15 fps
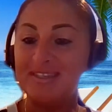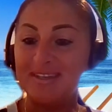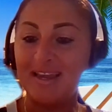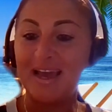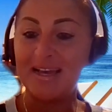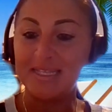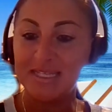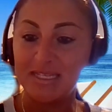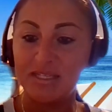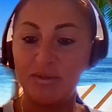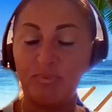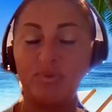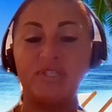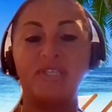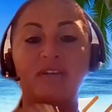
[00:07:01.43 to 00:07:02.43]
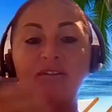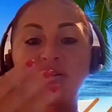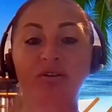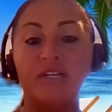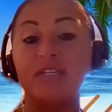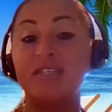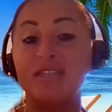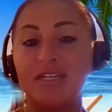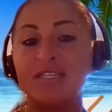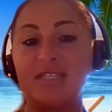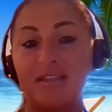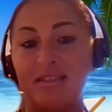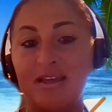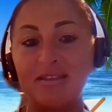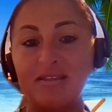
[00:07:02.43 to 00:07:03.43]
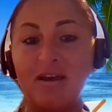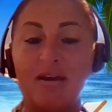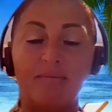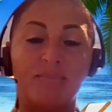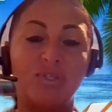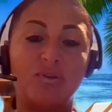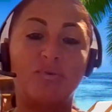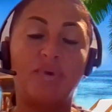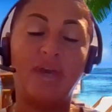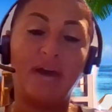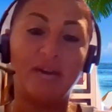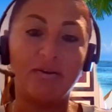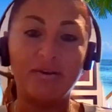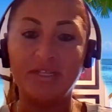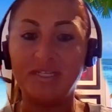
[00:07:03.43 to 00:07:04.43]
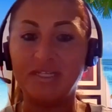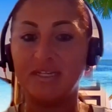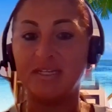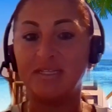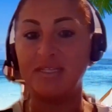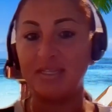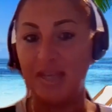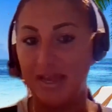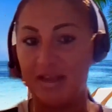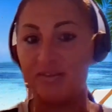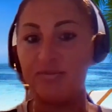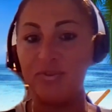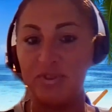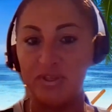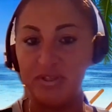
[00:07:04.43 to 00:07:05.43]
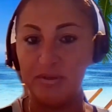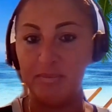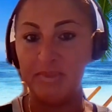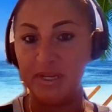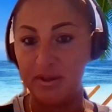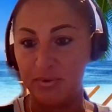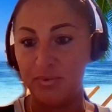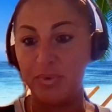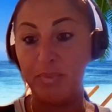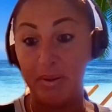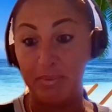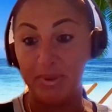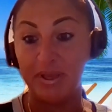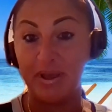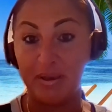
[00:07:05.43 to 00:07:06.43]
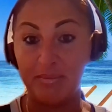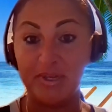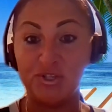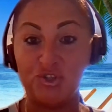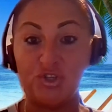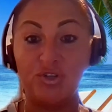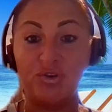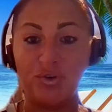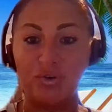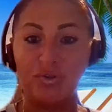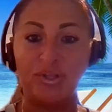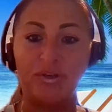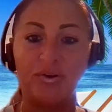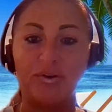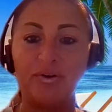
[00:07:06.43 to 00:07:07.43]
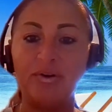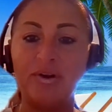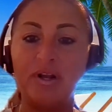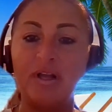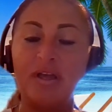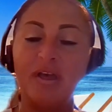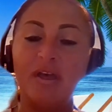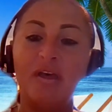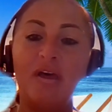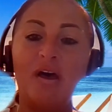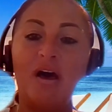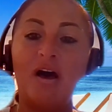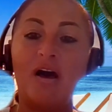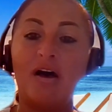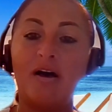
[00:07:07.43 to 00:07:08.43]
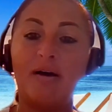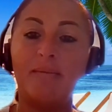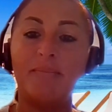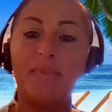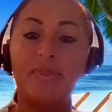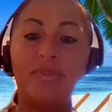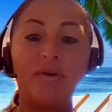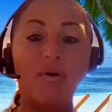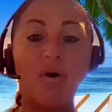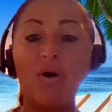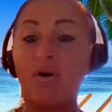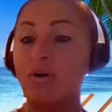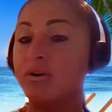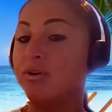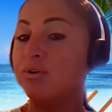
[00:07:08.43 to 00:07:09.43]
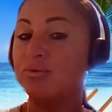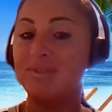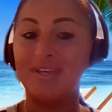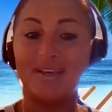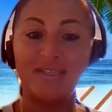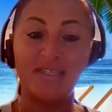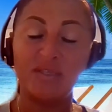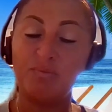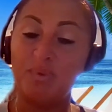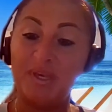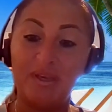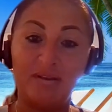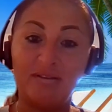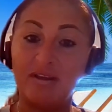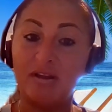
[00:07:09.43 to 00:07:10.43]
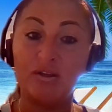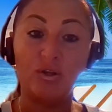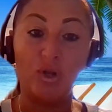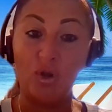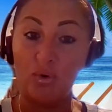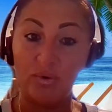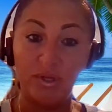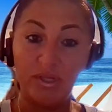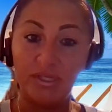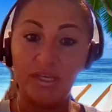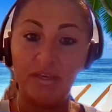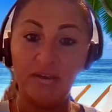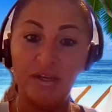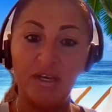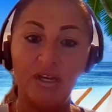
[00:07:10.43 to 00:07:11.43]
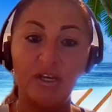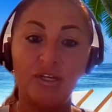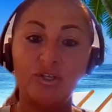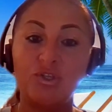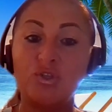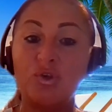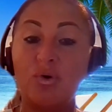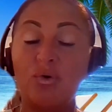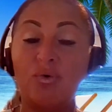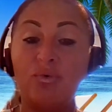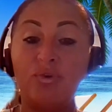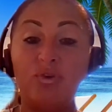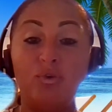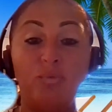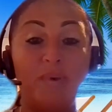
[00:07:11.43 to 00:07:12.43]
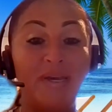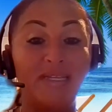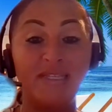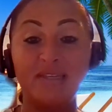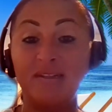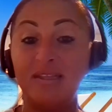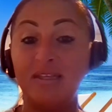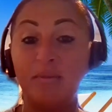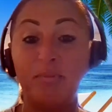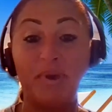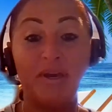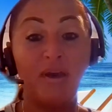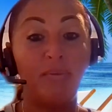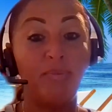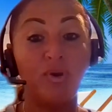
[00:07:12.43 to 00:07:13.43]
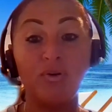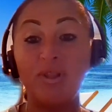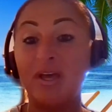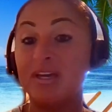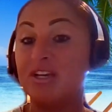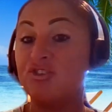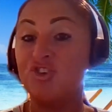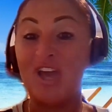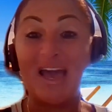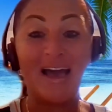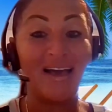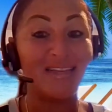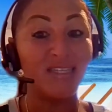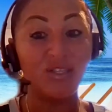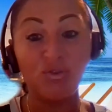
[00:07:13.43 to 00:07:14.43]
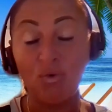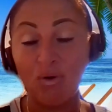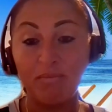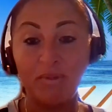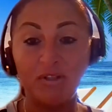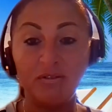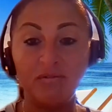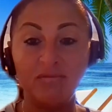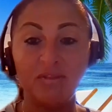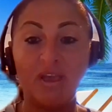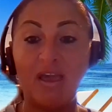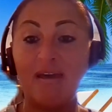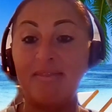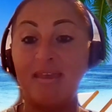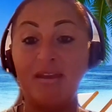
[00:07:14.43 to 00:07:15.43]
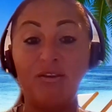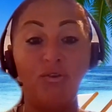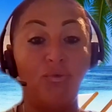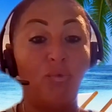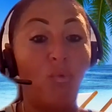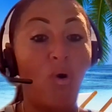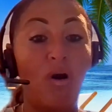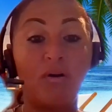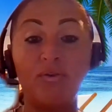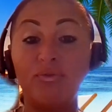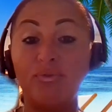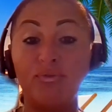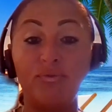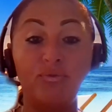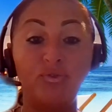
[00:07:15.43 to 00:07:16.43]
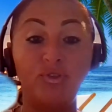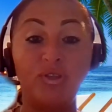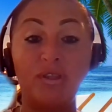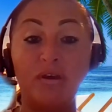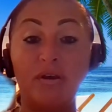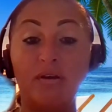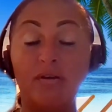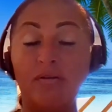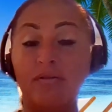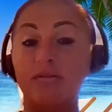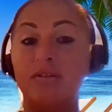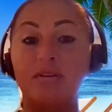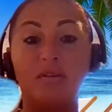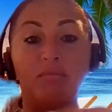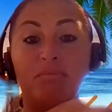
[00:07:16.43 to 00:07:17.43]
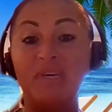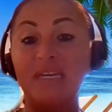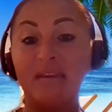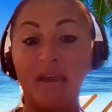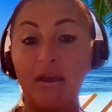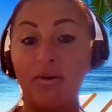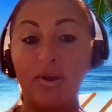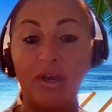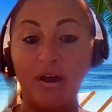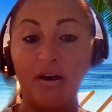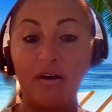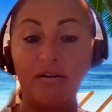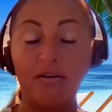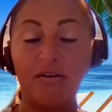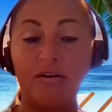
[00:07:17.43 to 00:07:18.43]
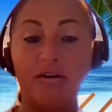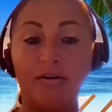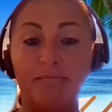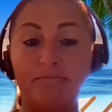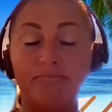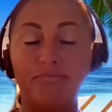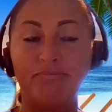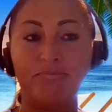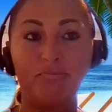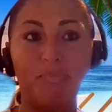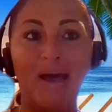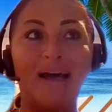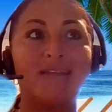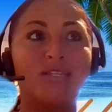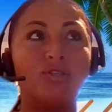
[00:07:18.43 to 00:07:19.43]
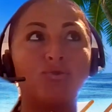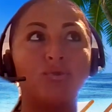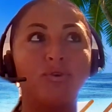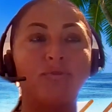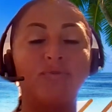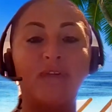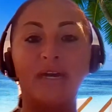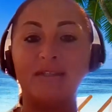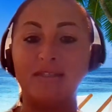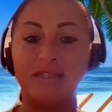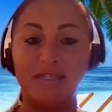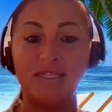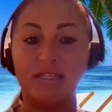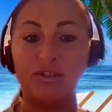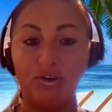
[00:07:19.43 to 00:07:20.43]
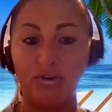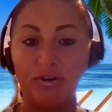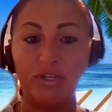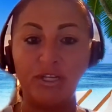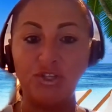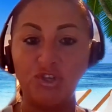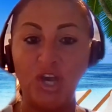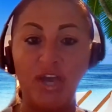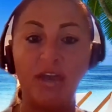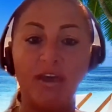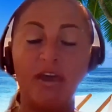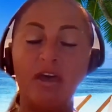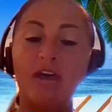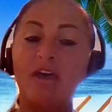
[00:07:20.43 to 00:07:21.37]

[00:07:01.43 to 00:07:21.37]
did ask us to present our e-tickets at that time. So we had our e-tickets in hand for the Dominican Republic I mentioned earlier. There are no tests being done locally. So you basically pick up your luggage as normal and then you walk through to the meat area, past sort of that security check,